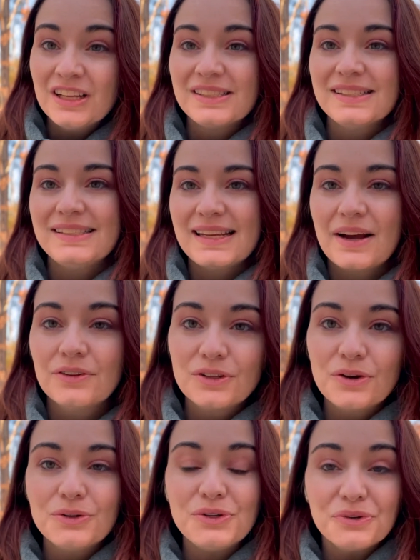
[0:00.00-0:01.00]
to
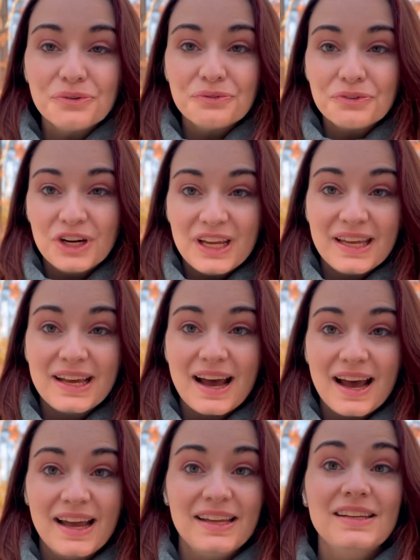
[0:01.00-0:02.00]
download your free
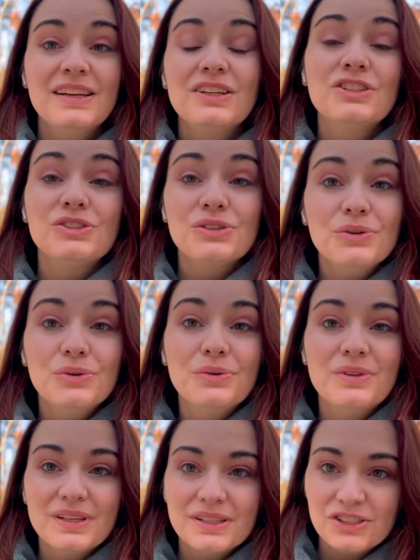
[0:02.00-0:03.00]
guide to
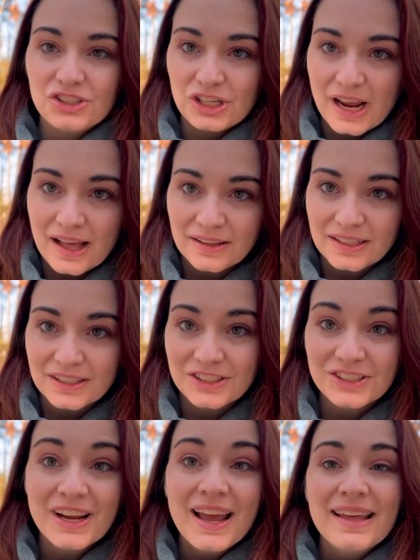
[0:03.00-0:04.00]
this challenge.